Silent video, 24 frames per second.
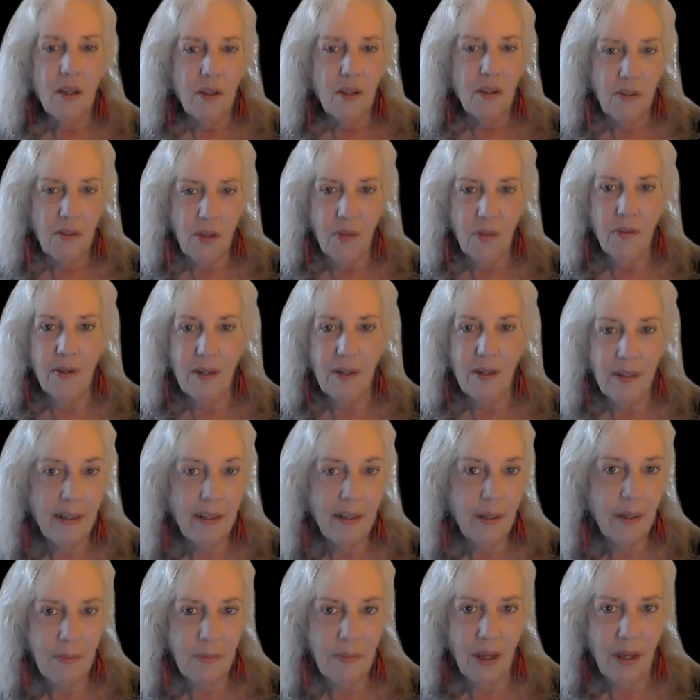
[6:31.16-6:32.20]
So the
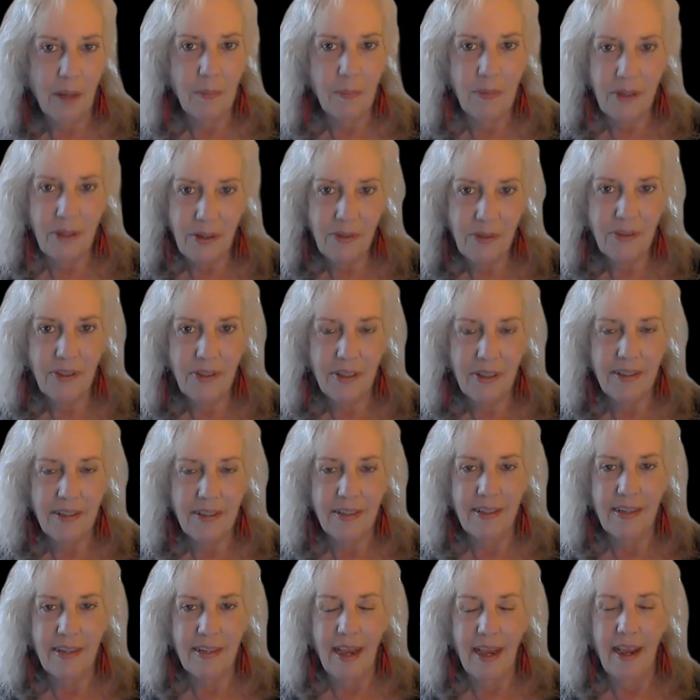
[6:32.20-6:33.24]
clips I'm using
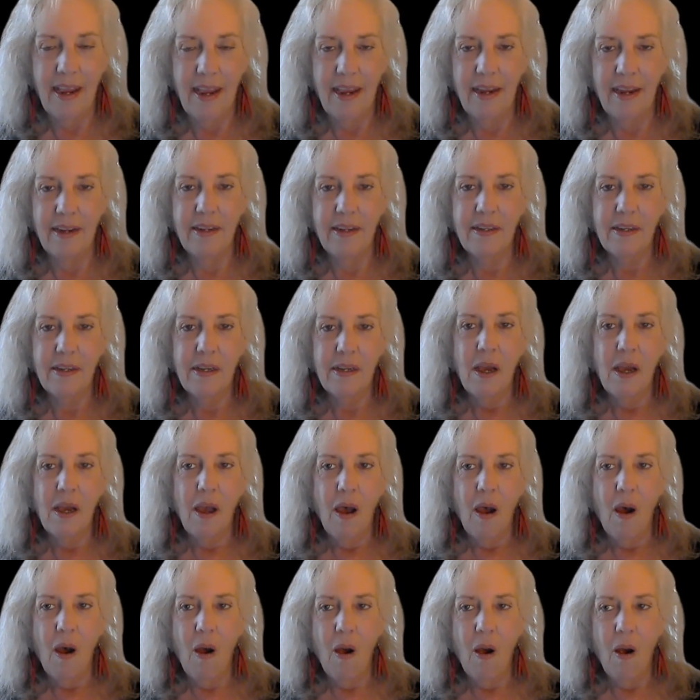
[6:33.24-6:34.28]
today
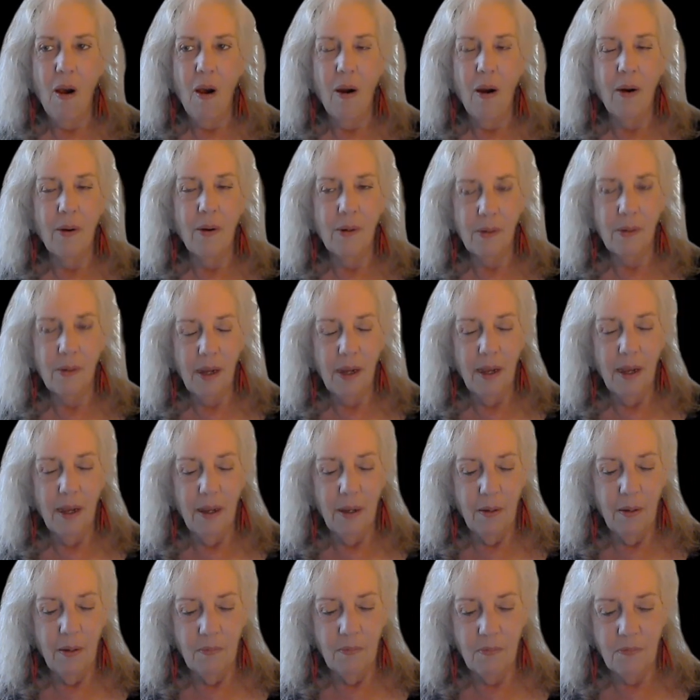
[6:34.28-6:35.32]
are
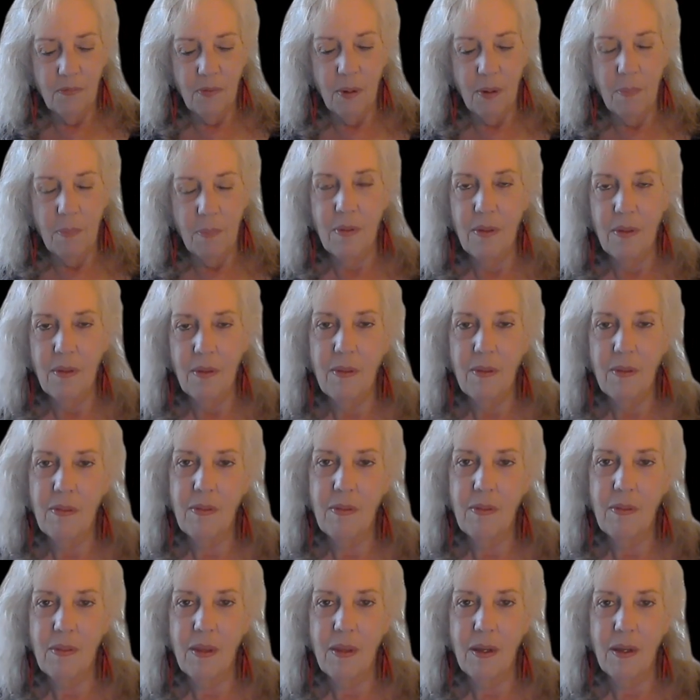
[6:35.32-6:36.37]
uh, from
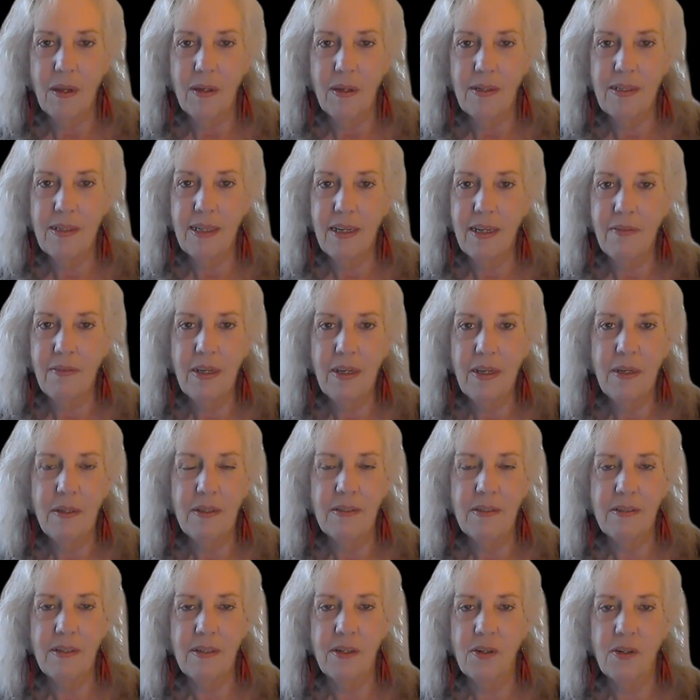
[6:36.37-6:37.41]
the TV
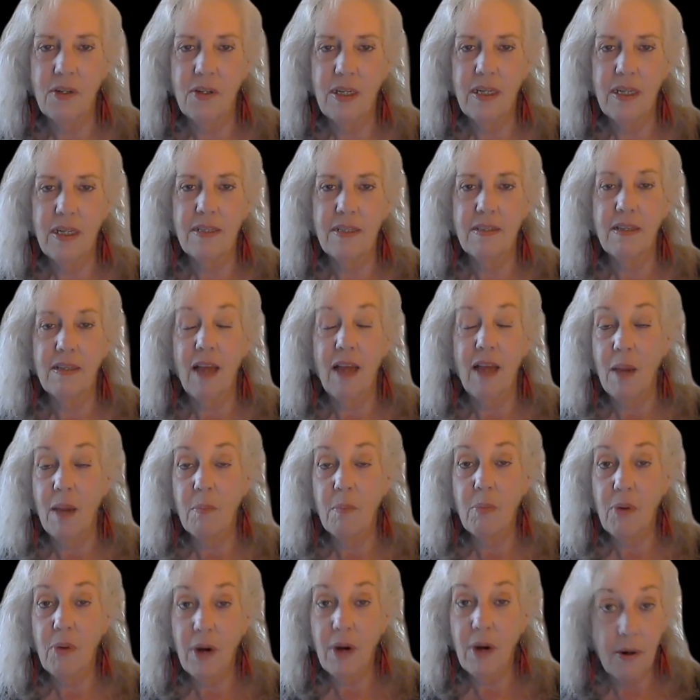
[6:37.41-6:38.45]
series The
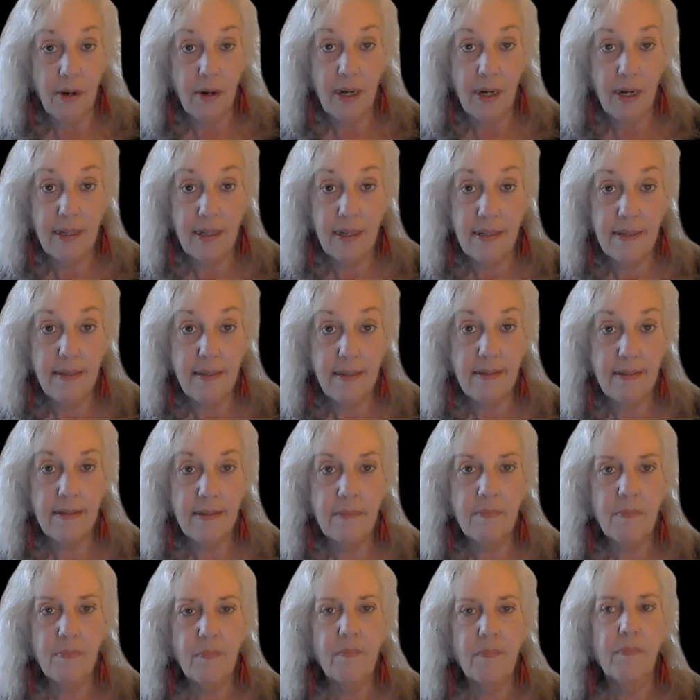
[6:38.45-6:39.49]

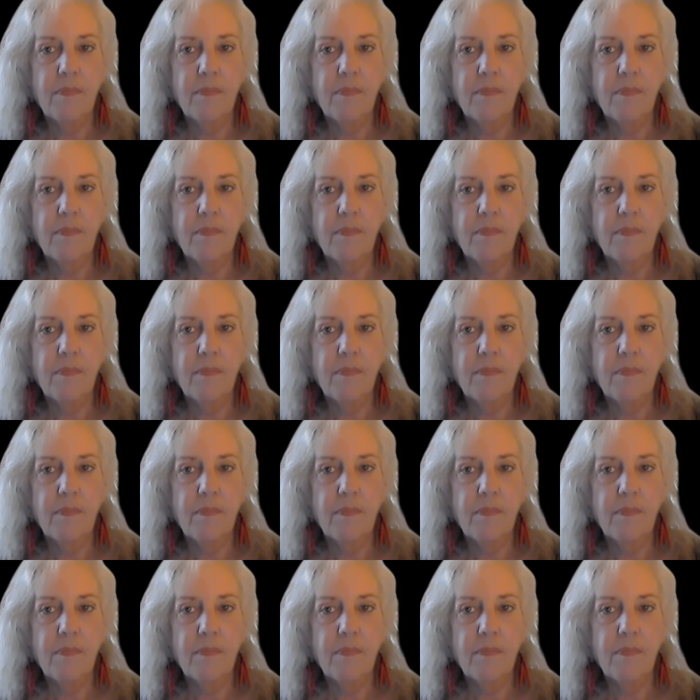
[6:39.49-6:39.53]
Librarians.